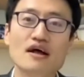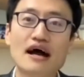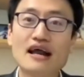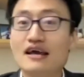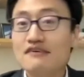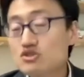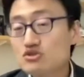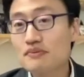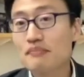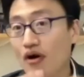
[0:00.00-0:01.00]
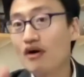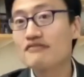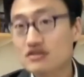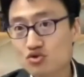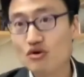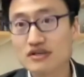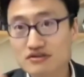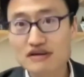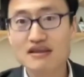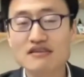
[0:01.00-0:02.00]
And AV should be a part of that story,
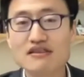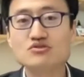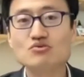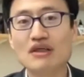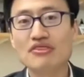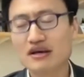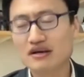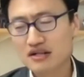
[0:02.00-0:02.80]
right? That's one thing.